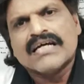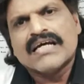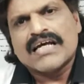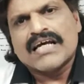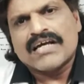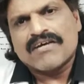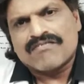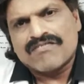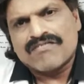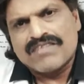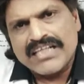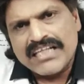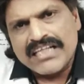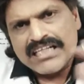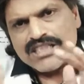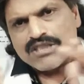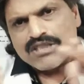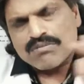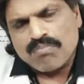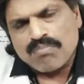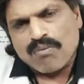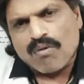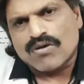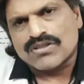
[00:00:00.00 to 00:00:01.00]
If
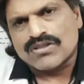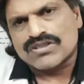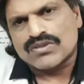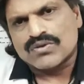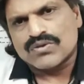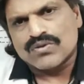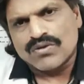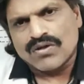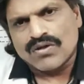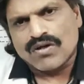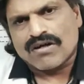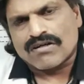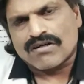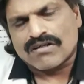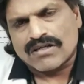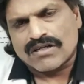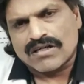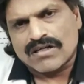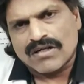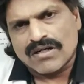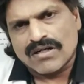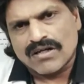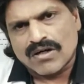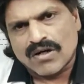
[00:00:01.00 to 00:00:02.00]
these pores do not
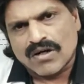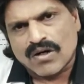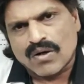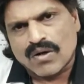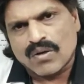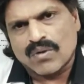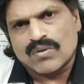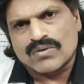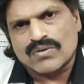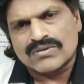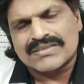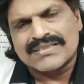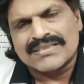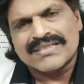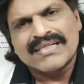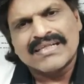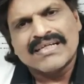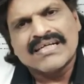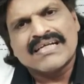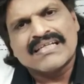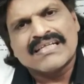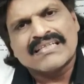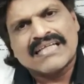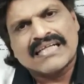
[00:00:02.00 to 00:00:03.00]
close,
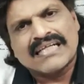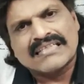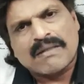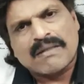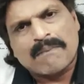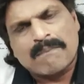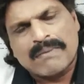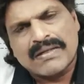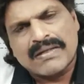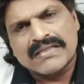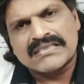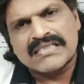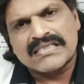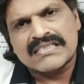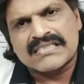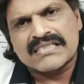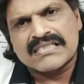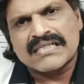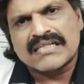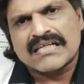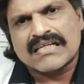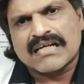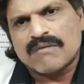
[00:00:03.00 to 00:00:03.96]
there's a persistent